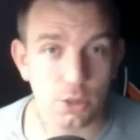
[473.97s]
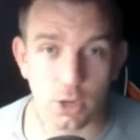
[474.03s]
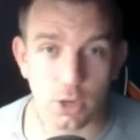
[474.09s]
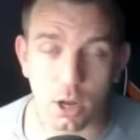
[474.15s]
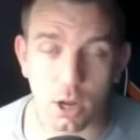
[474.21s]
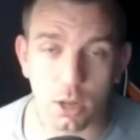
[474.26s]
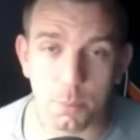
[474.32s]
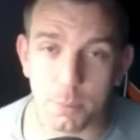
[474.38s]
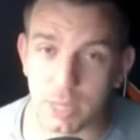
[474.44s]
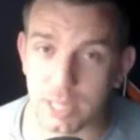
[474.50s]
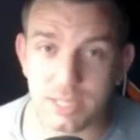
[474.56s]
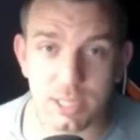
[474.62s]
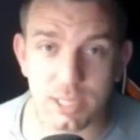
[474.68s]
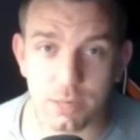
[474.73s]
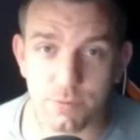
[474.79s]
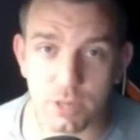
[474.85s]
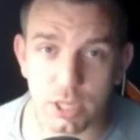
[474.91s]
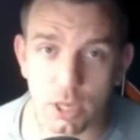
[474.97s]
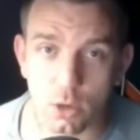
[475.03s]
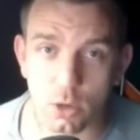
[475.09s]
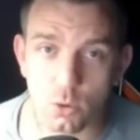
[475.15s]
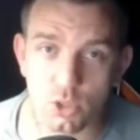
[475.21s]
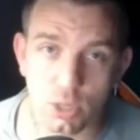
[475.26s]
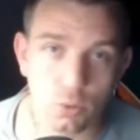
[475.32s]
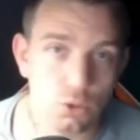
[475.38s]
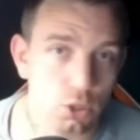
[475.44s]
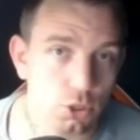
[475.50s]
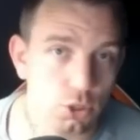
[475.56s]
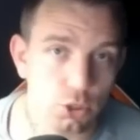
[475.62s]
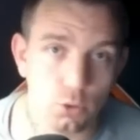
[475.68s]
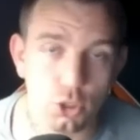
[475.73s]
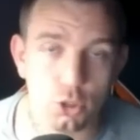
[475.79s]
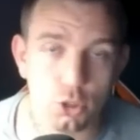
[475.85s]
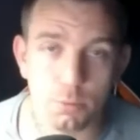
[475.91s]
There are plenty of videos out on
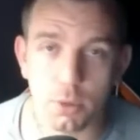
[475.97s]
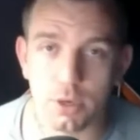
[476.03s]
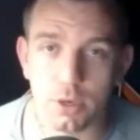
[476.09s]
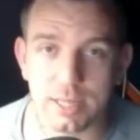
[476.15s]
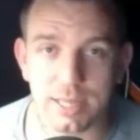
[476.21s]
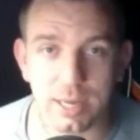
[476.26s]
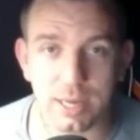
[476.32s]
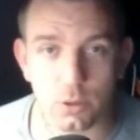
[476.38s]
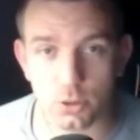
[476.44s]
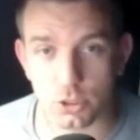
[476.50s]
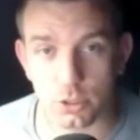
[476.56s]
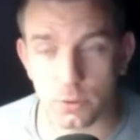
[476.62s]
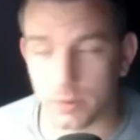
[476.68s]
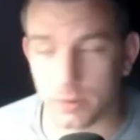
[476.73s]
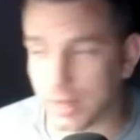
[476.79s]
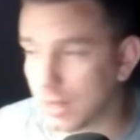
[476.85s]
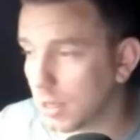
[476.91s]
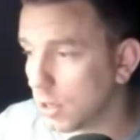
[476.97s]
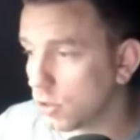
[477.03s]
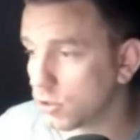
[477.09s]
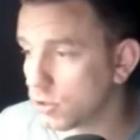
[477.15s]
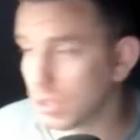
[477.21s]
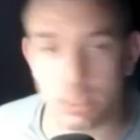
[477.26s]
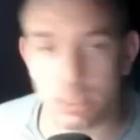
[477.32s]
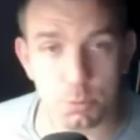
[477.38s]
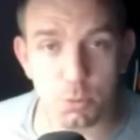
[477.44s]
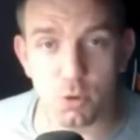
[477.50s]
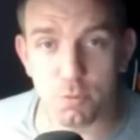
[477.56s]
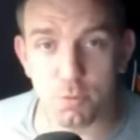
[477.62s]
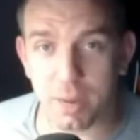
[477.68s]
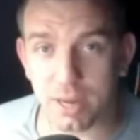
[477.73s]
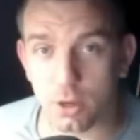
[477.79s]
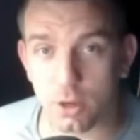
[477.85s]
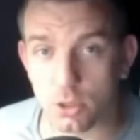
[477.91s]
YouTube already how to do that. So let's
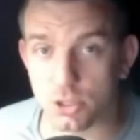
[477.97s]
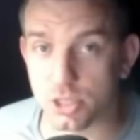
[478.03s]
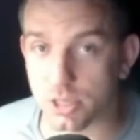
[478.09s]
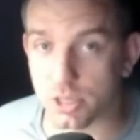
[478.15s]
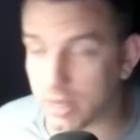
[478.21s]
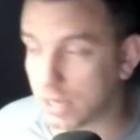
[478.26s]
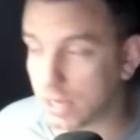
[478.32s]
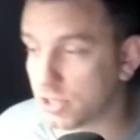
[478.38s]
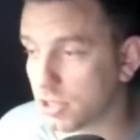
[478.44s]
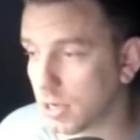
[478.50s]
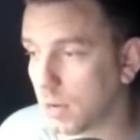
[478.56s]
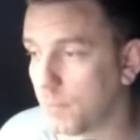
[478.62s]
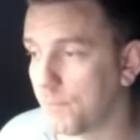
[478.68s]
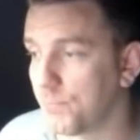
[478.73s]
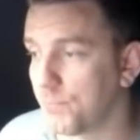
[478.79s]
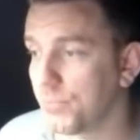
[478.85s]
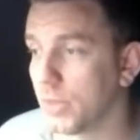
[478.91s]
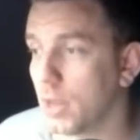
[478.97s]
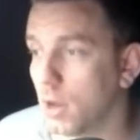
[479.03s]
move back onto this now.